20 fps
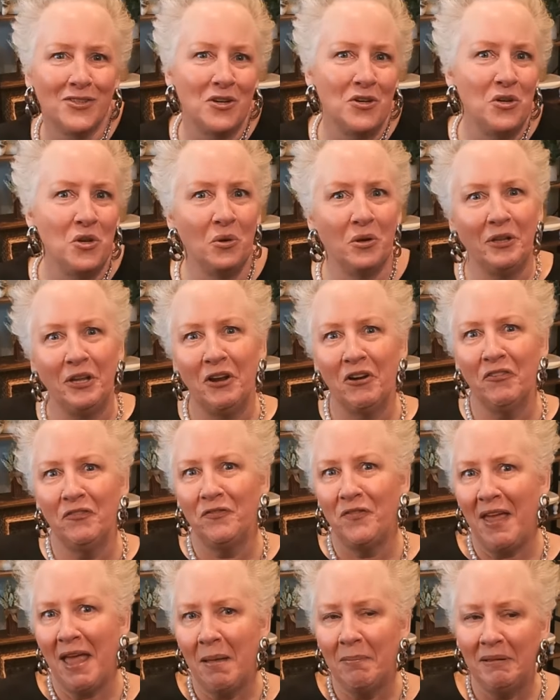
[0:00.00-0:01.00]
nuclear
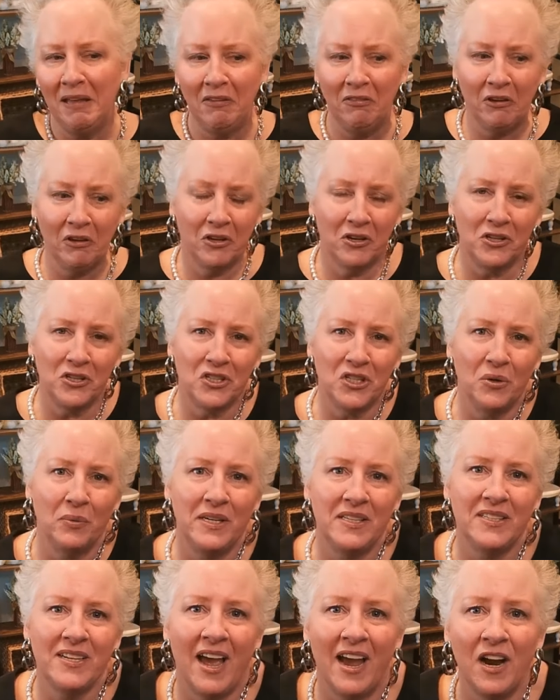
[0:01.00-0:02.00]
family, the cushy
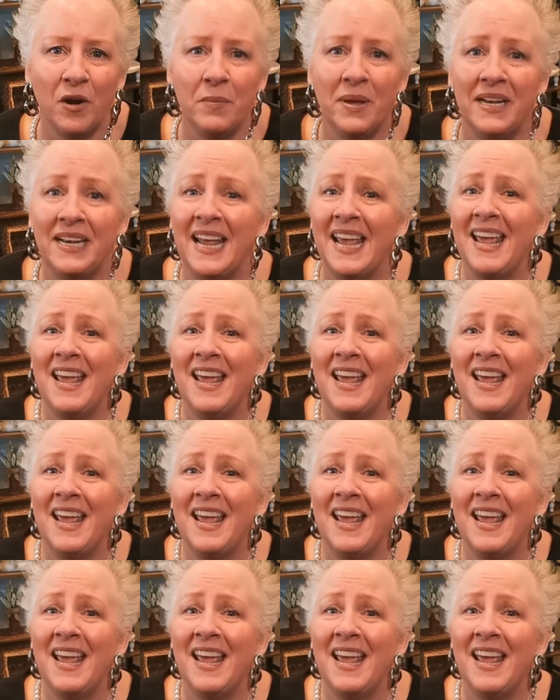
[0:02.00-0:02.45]
retirement.